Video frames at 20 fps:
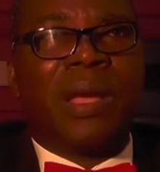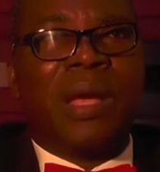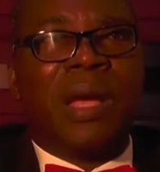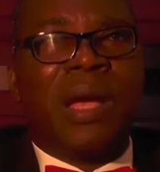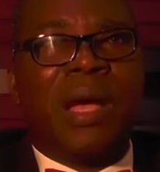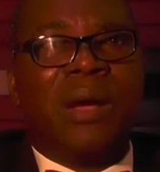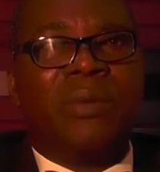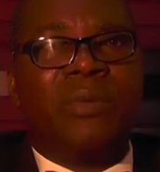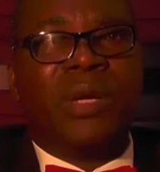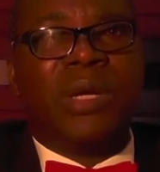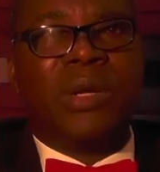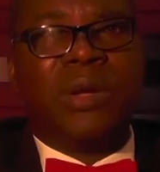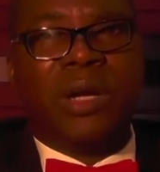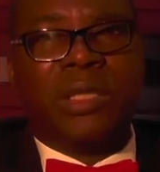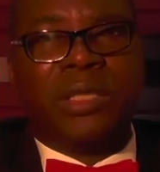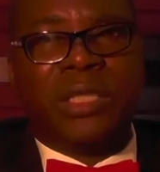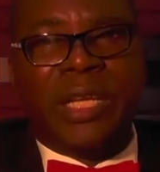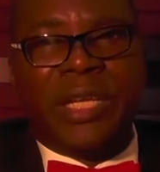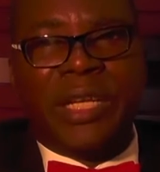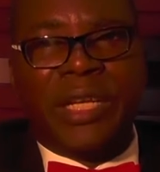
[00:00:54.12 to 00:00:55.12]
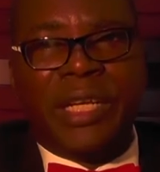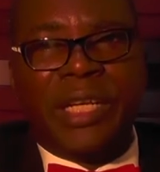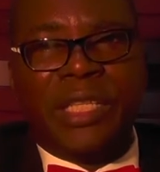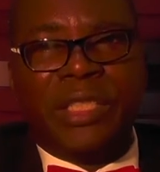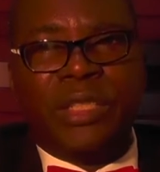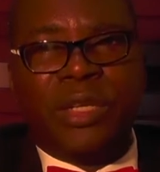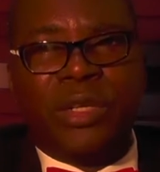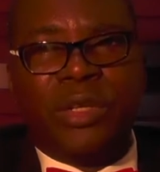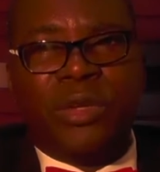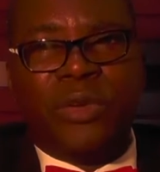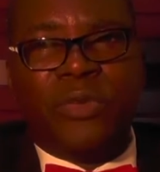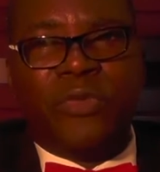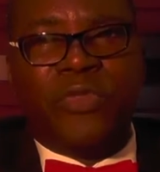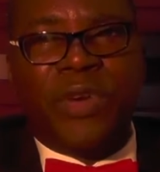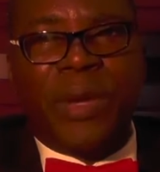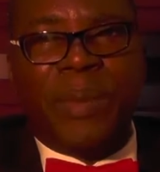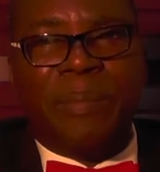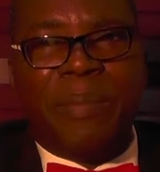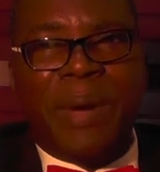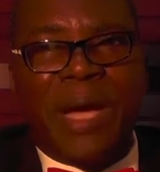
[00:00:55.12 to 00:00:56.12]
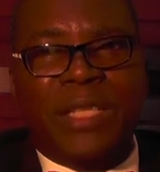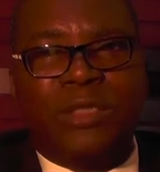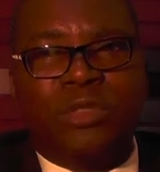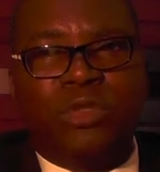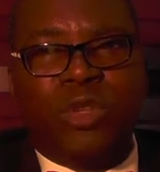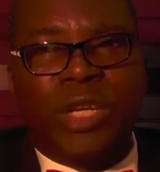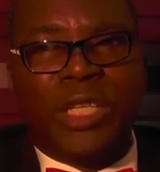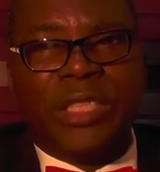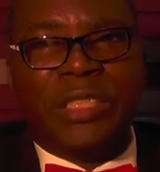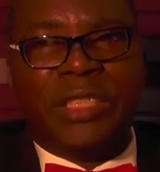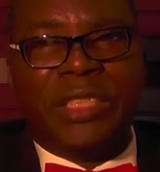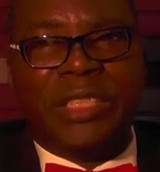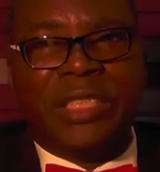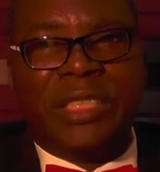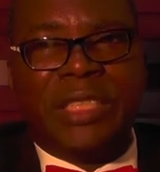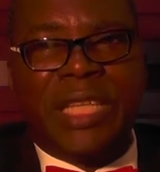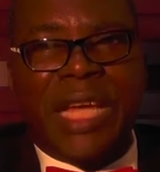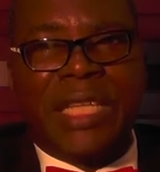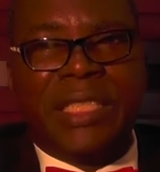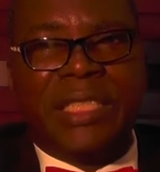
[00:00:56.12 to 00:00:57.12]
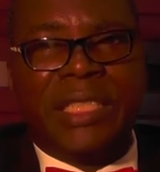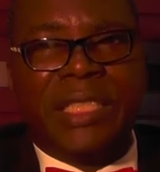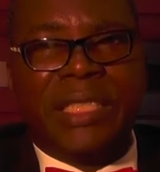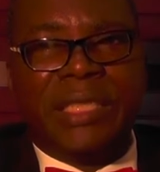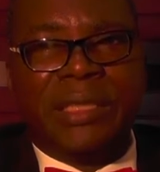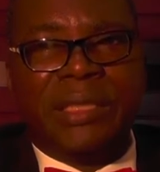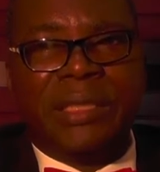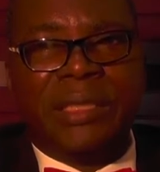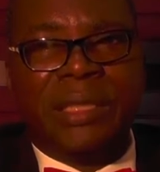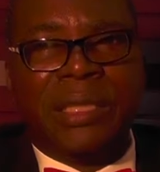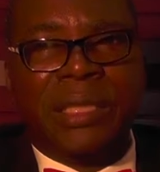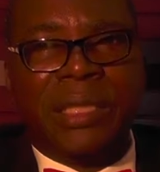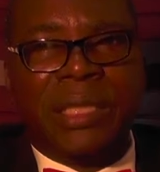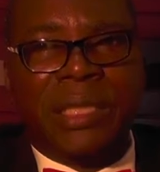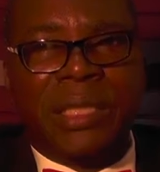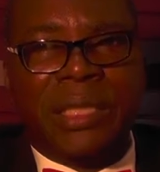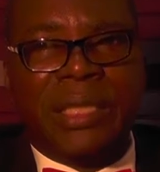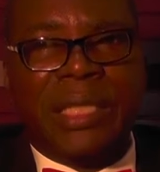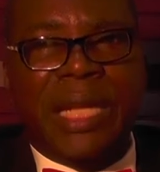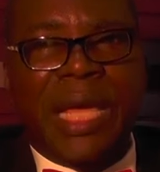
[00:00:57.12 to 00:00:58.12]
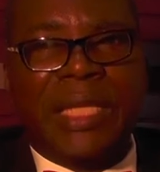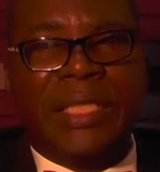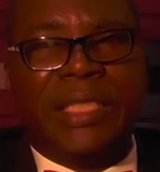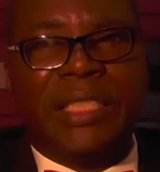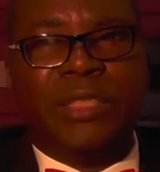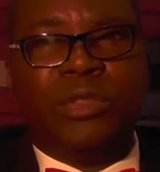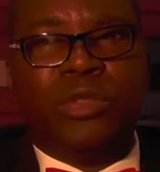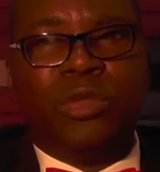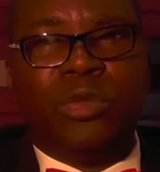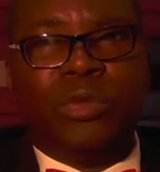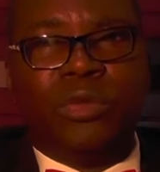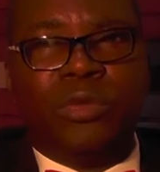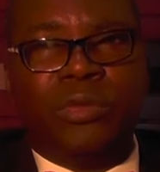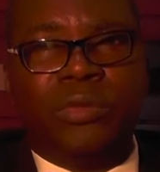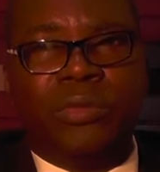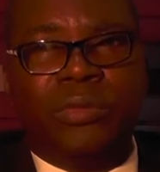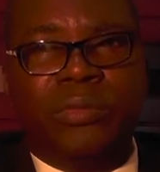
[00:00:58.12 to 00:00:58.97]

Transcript: And we got engaged on November 20, 1992.